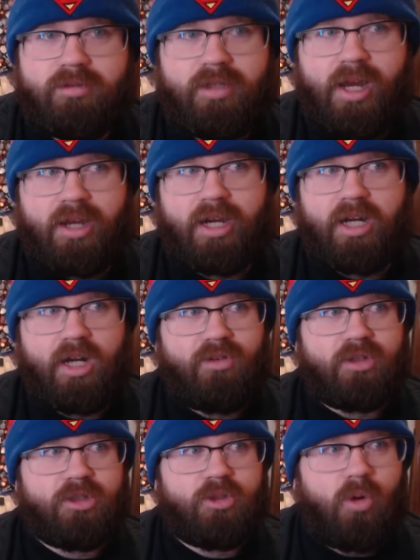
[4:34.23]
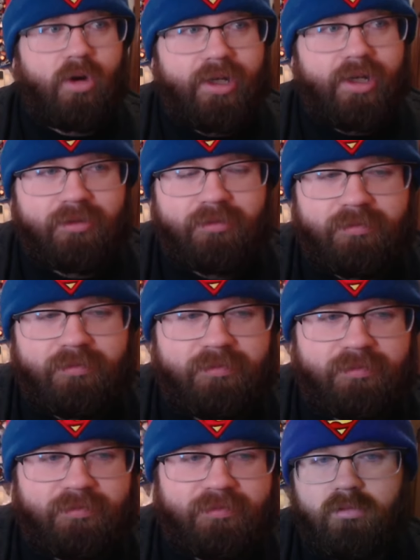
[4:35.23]
You, yeah, I gotta cover the story. You know about
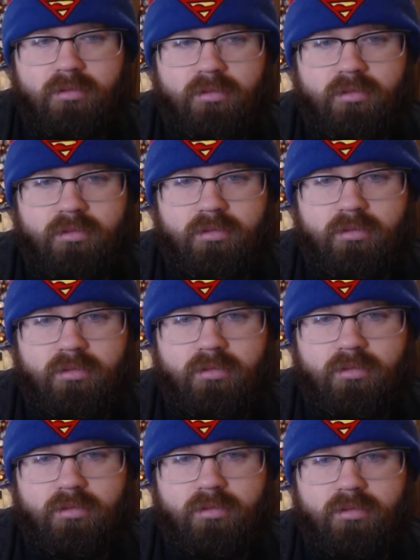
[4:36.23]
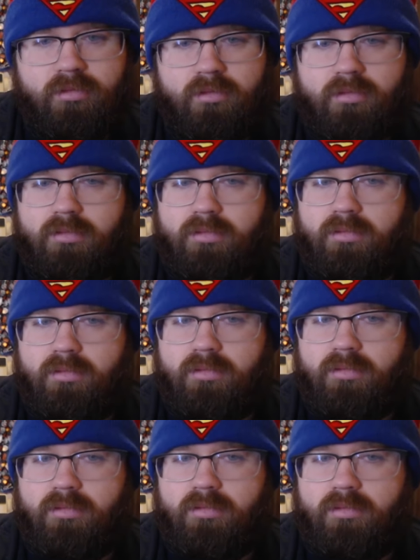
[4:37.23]
that? Mr. Weston is unavailable. Okay,
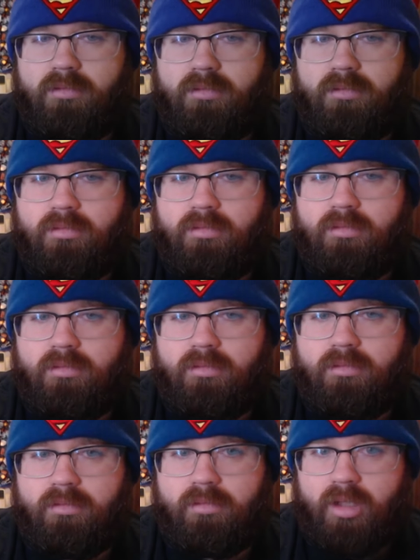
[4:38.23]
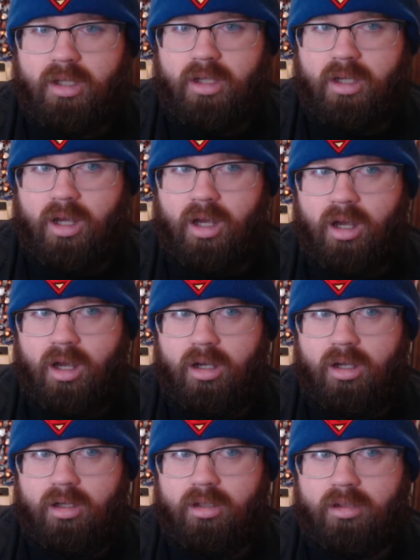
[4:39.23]
well tell him that Lois Holotech is hiring. Uh, I
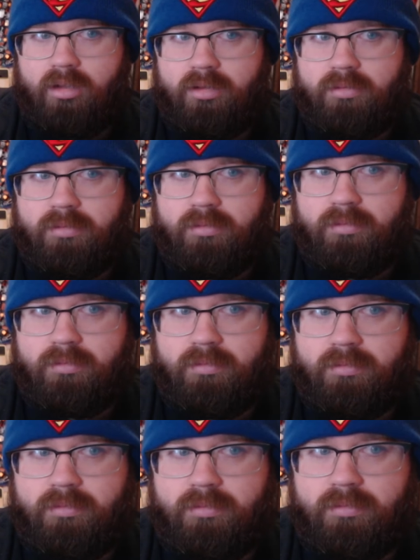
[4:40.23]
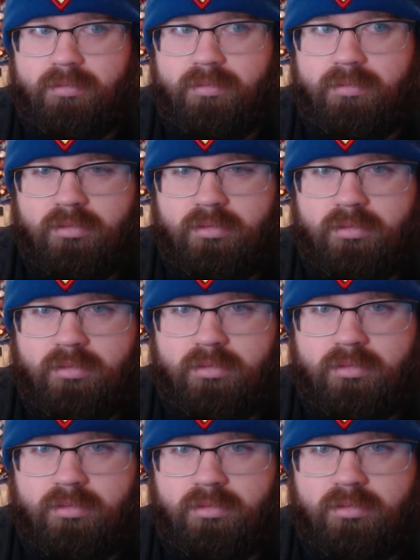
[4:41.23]
know their recruiter, and I need ten minutes.
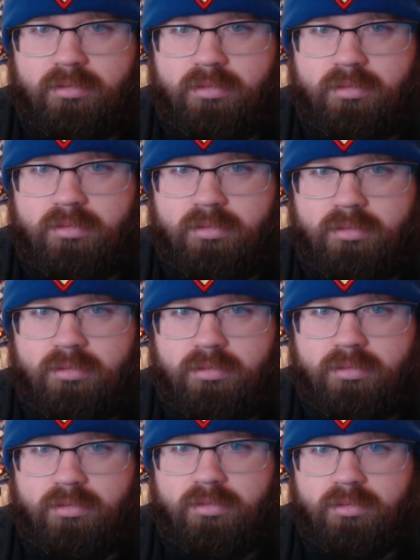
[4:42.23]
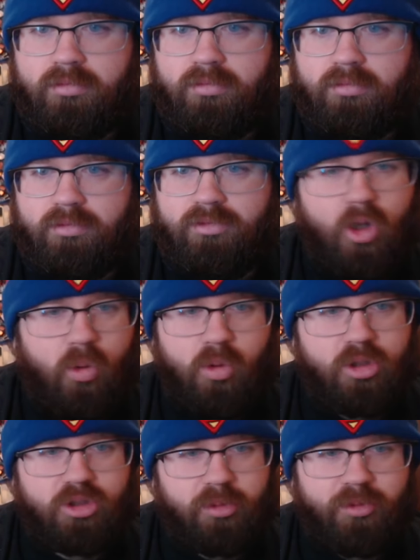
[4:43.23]
No one scoops Vicky Vale. No
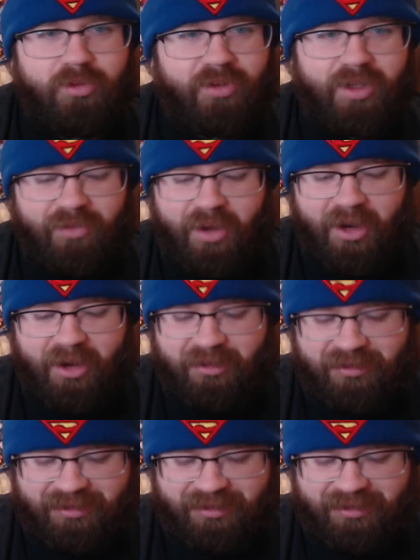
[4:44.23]
one scoops Vicky Vale.